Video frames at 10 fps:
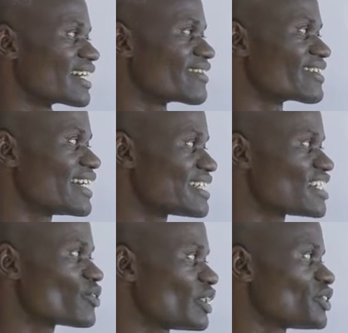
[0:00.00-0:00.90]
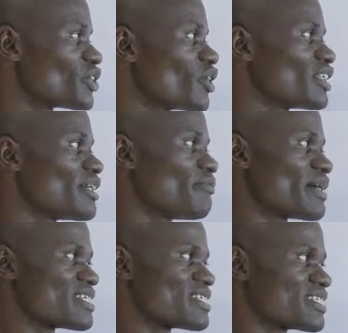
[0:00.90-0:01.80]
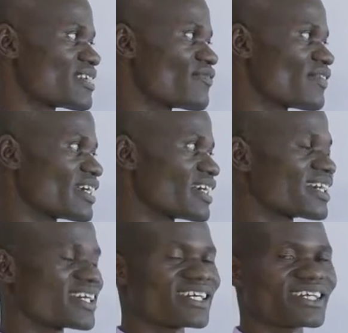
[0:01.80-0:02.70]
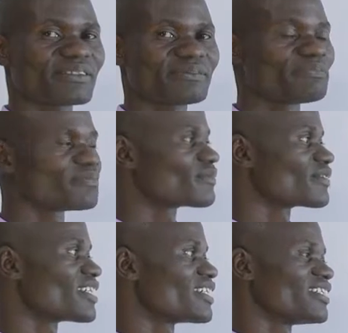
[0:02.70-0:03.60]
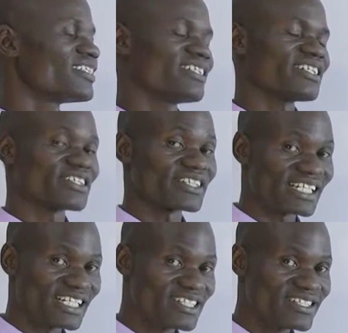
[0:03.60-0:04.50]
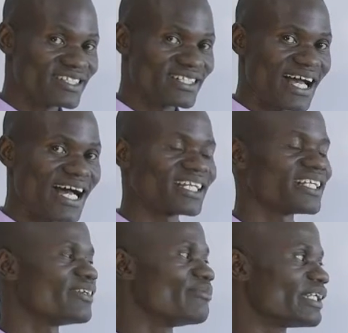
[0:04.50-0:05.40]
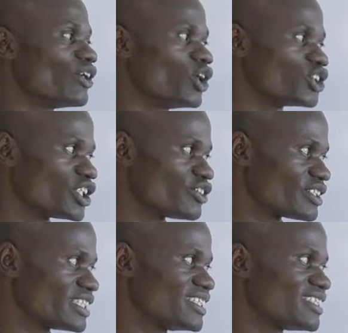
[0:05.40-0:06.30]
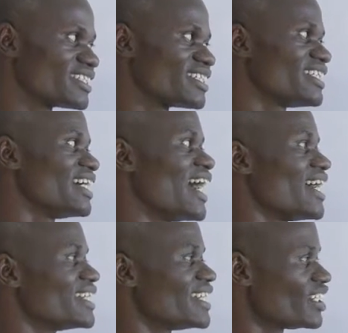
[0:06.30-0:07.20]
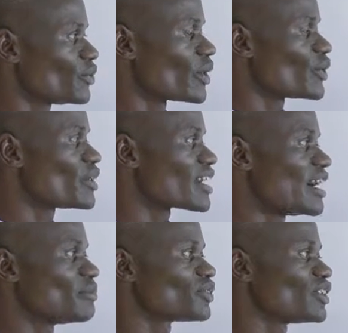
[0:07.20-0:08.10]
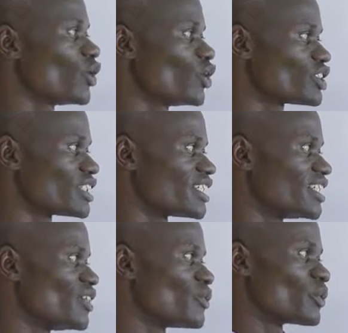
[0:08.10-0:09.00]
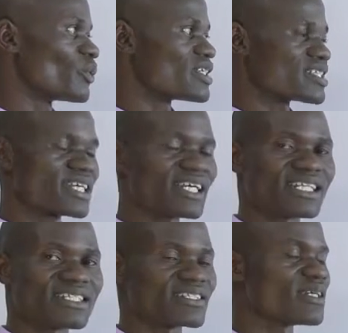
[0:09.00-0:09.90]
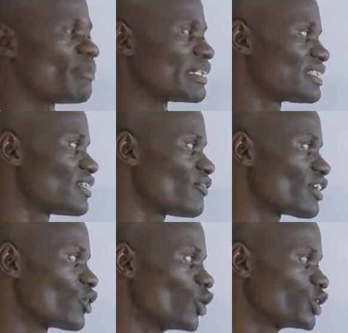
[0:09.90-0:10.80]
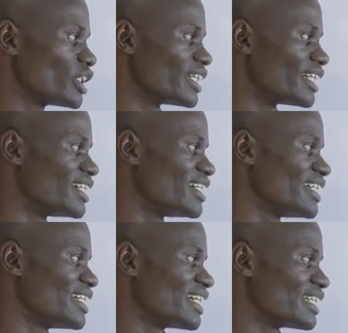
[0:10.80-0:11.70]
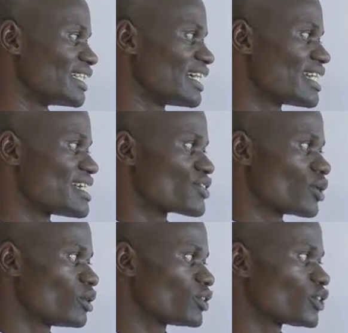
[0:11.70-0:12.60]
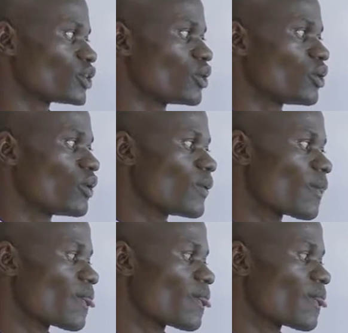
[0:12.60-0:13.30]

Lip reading: creating what we call the Pacific ridge under the mid-ocean ridge. And then when we come to the ocean, we will say it is the Pacific Ocean that is also